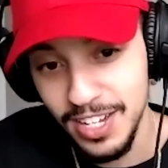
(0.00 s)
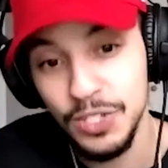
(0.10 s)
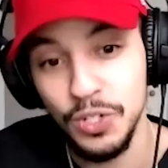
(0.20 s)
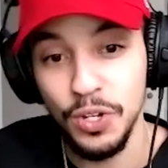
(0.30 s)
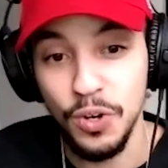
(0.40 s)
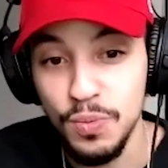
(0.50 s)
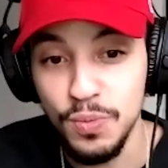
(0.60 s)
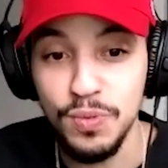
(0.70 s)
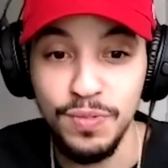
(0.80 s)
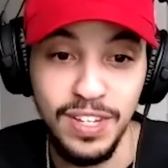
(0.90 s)
So the whole
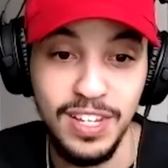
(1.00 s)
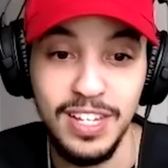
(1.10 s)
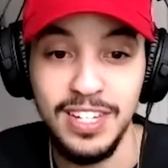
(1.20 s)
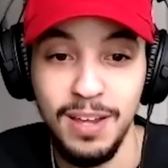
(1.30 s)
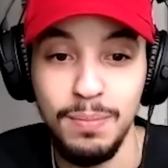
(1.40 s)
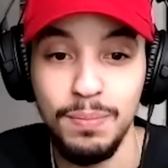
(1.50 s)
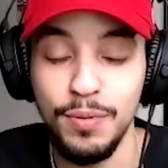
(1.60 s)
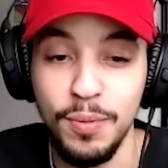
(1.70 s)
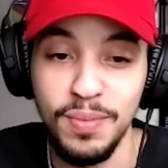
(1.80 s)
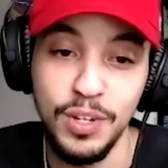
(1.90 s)
movie is him
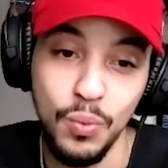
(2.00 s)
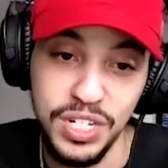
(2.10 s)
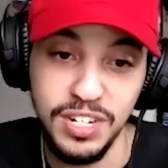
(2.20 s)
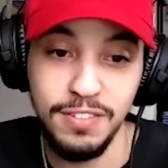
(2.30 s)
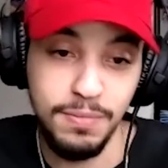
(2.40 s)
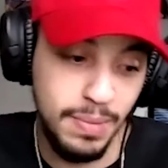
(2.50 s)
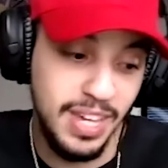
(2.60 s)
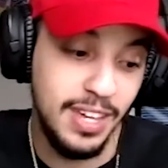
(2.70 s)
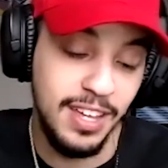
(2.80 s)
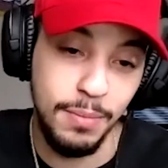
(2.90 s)
performing the wish of
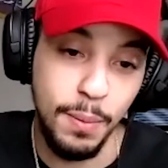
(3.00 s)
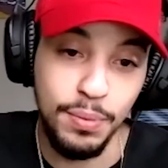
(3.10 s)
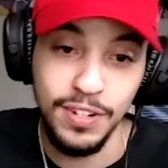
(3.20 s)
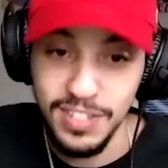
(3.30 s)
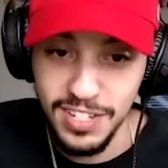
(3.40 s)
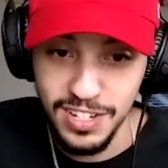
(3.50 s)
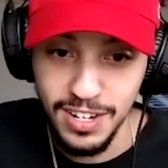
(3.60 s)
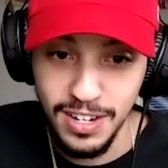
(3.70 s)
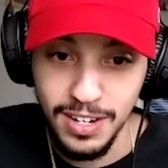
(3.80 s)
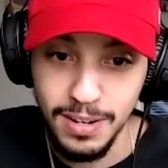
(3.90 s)
making him a prince
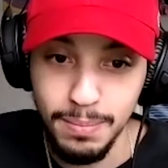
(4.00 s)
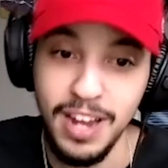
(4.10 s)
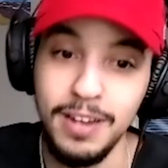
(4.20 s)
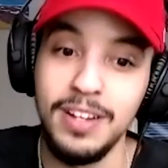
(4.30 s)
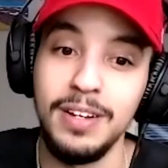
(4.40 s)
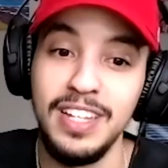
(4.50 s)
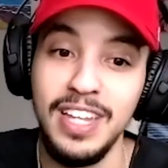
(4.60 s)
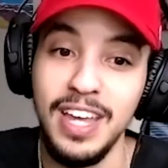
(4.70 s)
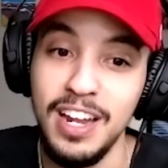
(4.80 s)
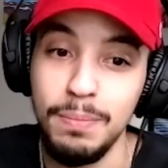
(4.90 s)
by, in
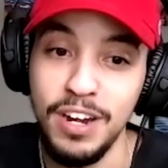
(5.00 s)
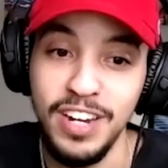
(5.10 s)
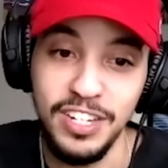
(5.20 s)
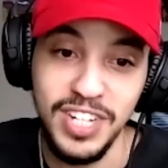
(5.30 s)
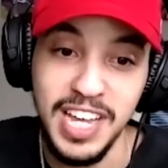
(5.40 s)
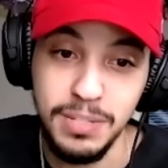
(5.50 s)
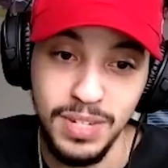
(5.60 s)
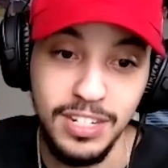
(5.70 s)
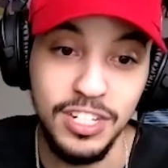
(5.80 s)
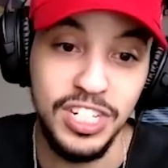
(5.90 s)
the end, marrying
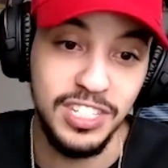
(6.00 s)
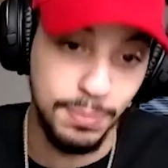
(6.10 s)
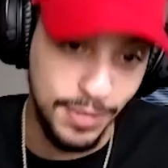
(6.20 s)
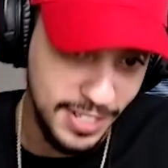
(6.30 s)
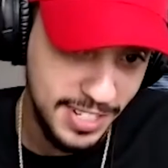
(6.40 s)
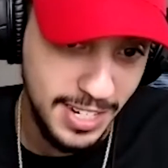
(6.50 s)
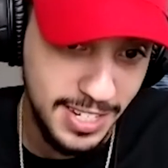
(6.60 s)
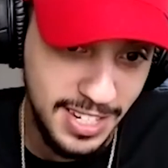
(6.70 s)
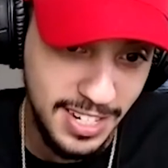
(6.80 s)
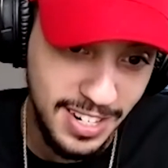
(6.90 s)
Jasmine because she's a princess.